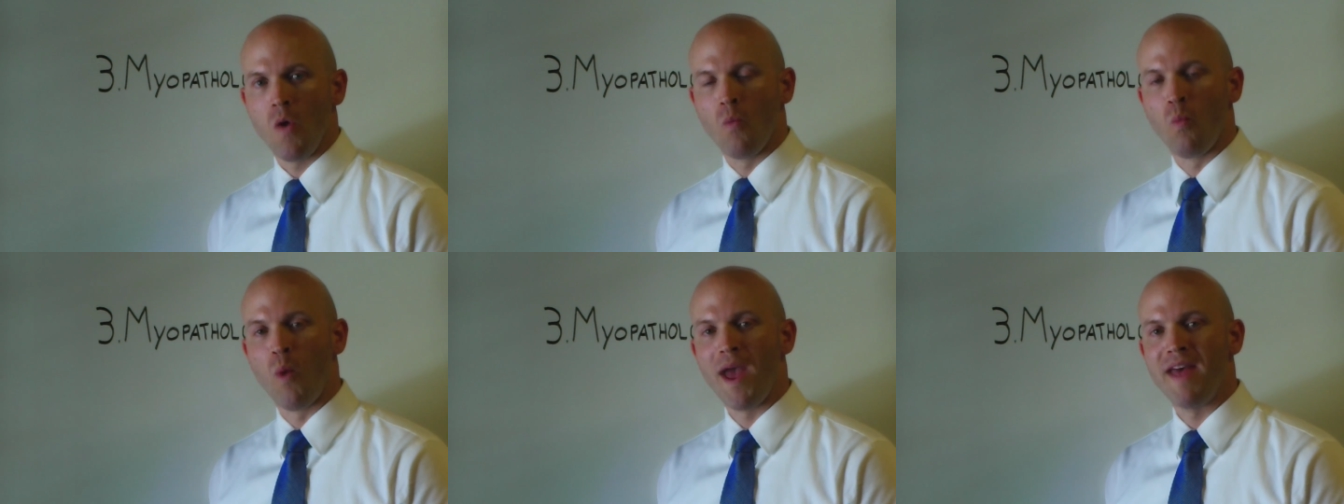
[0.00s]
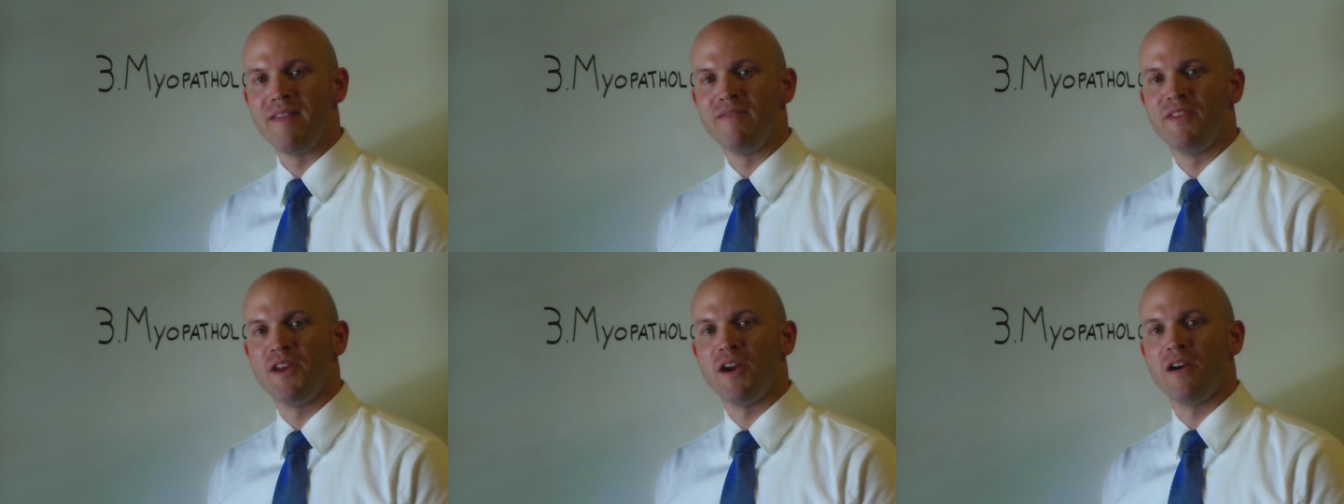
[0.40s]

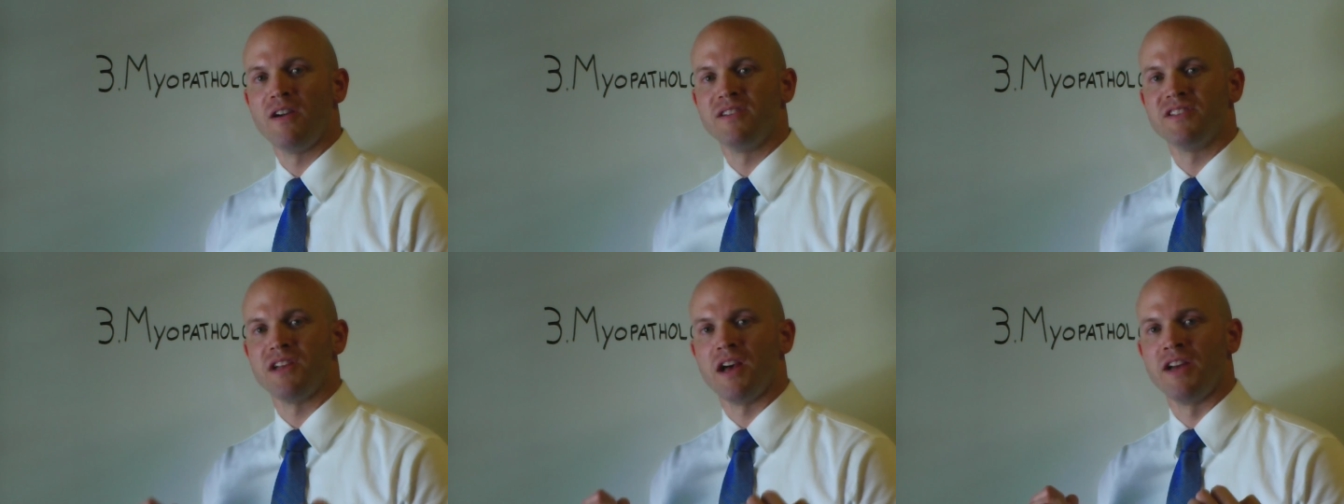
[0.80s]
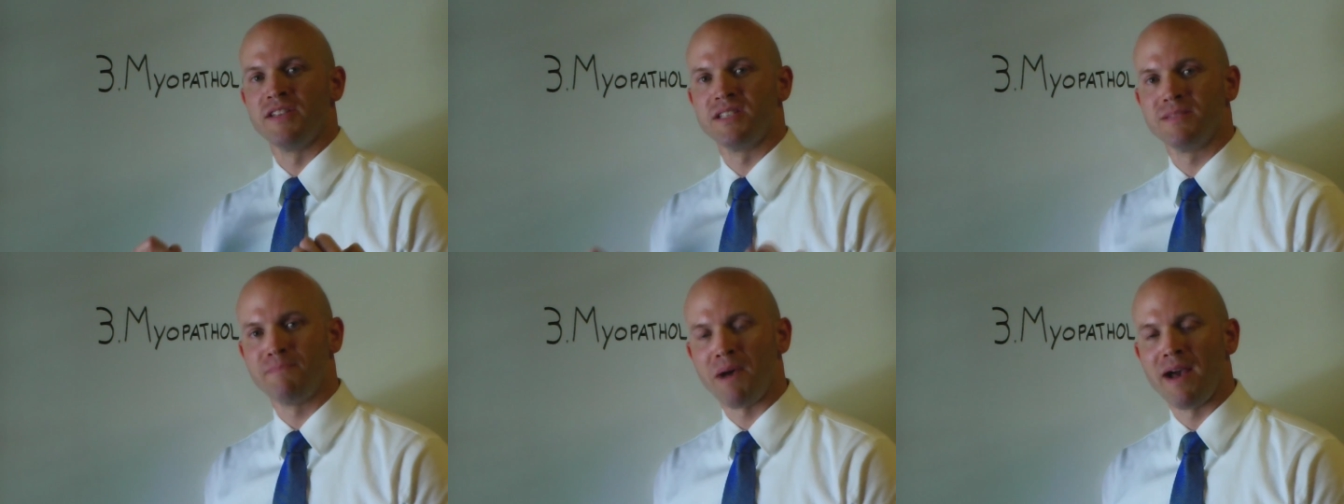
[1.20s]
when there's a
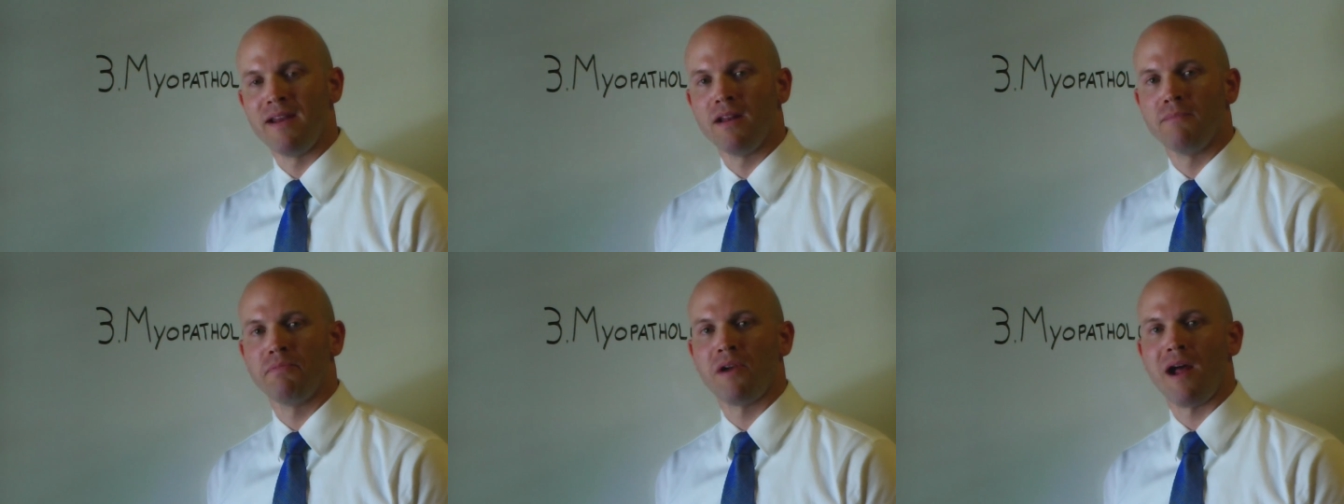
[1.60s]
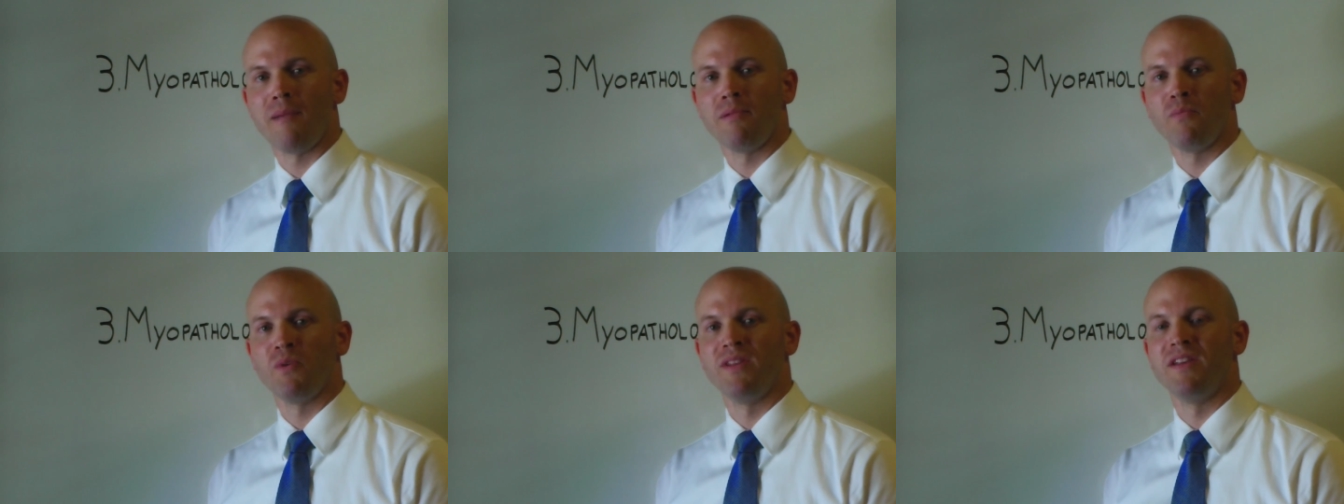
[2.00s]
spinal
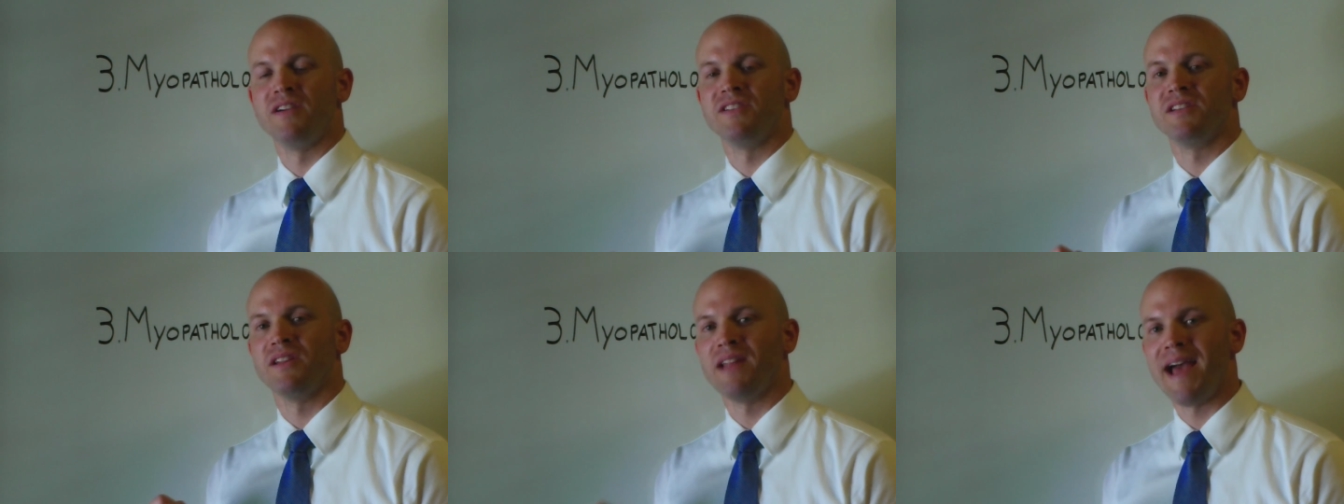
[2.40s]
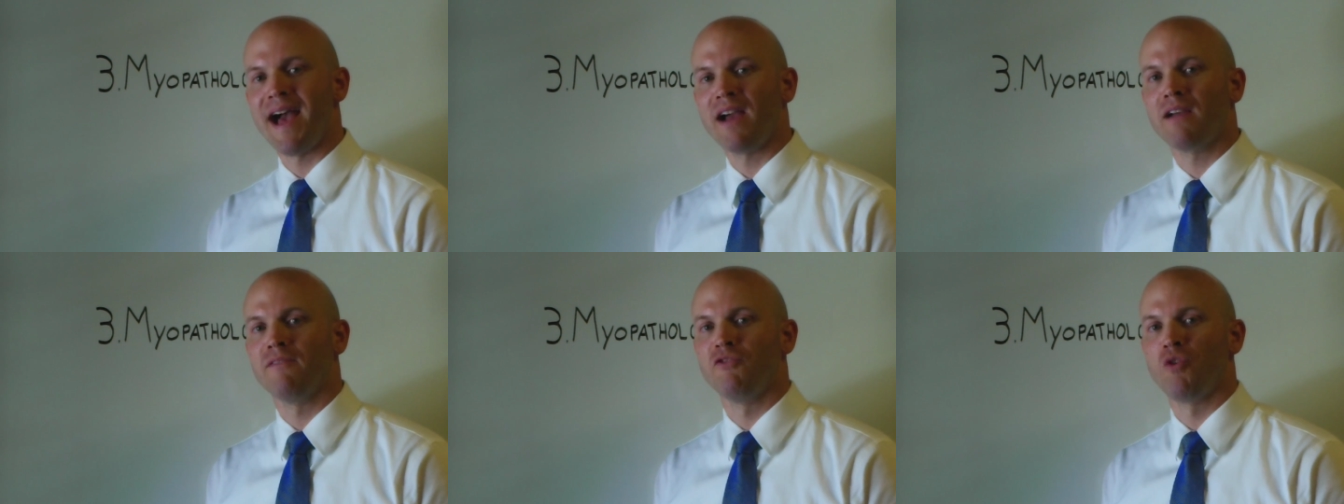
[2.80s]
problem, when there's
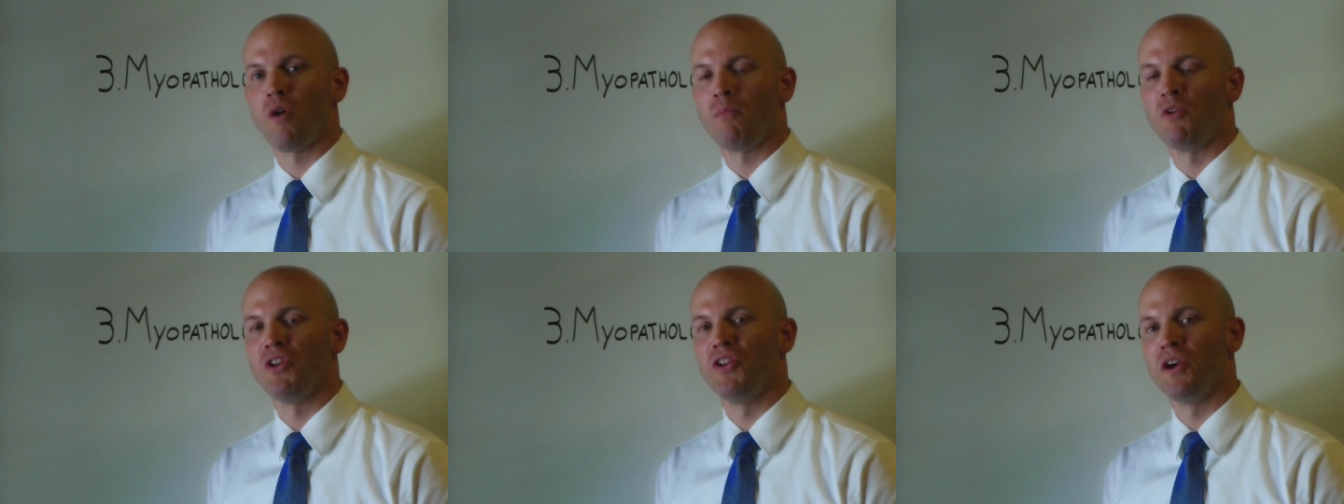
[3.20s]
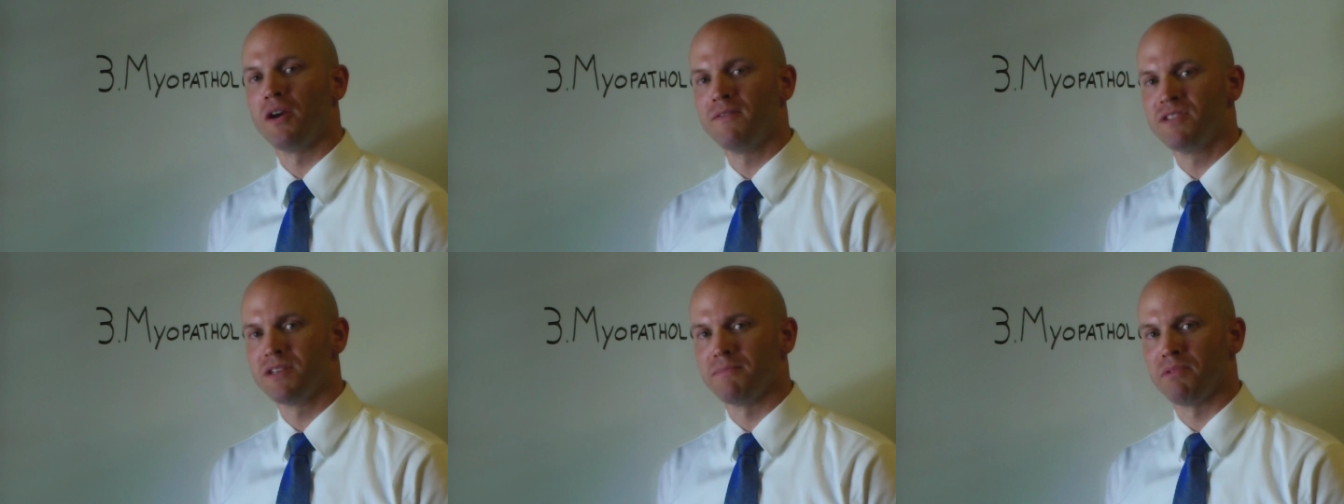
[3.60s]
lack of normal
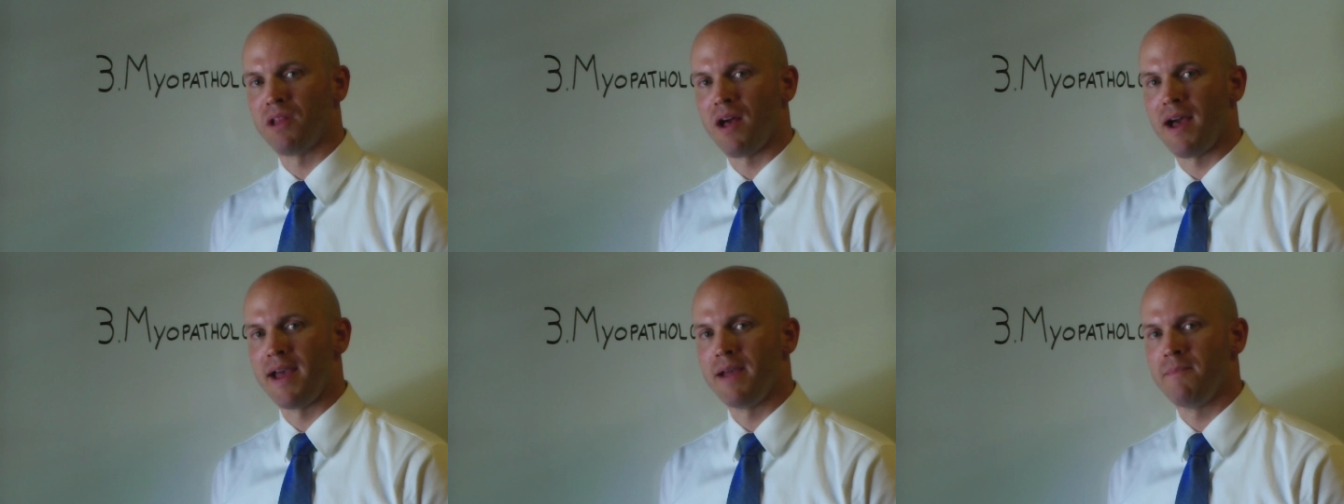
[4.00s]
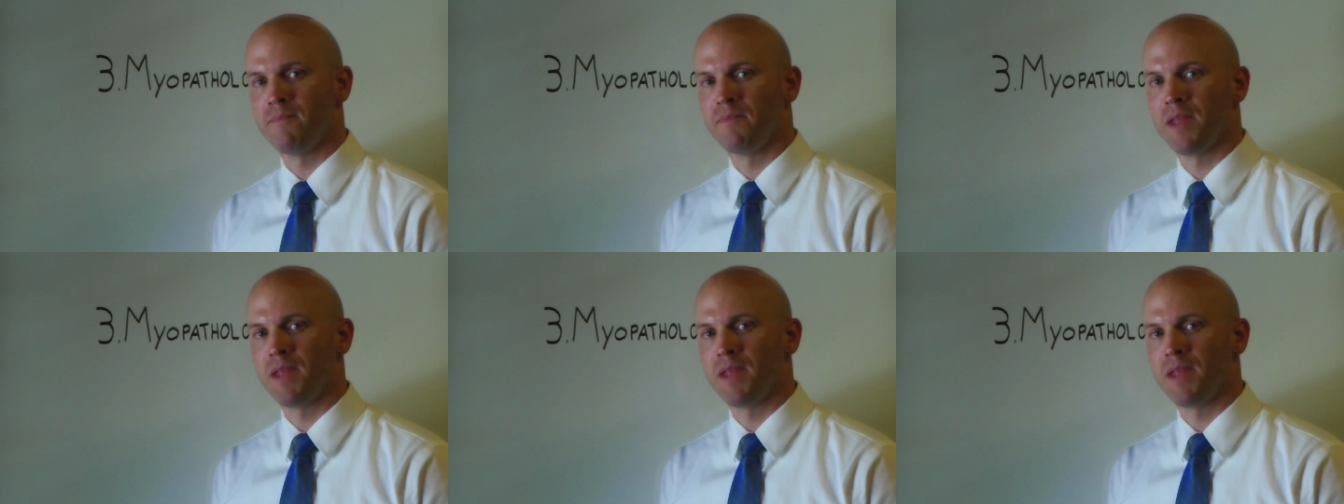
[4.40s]
nerve supply,